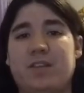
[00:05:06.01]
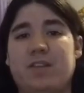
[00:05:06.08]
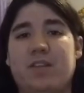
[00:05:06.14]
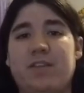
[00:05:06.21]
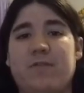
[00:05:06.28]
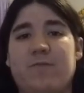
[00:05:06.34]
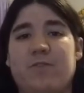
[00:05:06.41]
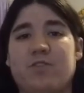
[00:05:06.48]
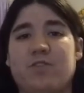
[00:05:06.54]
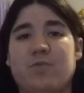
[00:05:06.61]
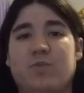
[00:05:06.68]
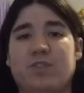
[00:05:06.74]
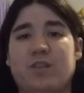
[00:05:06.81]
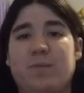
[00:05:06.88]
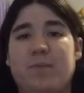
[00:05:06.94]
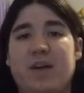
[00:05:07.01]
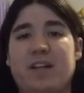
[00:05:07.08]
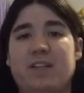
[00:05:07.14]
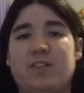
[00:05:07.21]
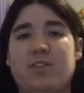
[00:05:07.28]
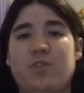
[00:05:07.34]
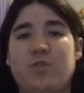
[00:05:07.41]
I think the first one's the
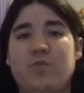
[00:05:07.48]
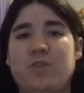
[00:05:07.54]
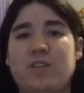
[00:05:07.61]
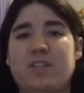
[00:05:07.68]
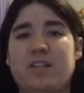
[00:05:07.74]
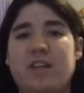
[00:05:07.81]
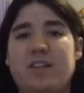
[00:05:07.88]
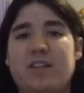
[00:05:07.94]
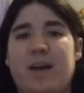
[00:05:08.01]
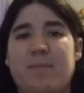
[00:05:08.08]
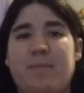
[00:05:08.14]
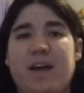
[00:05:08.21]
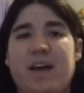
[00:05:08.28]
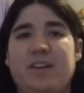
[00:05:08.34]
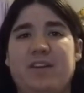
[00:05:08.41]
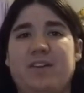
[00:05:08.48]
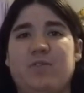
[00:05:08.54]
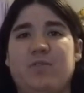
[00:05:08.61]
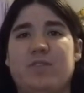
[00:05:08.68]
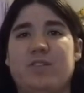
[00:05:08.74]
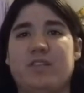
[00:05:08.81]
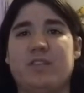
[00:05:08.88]
best. The third one's not that bad.
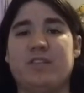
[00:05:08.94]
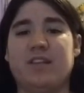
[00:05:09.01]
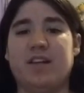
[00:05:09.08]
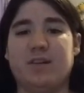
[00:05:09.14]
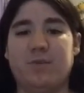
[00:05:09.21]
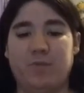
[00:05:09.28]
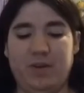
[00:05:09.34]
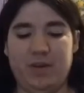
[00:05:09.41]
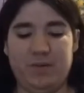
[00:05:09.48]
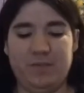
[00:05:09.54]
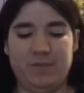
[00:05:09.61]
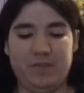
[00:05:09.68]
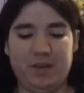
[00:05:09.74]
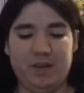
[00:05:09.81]
Neither is the second one.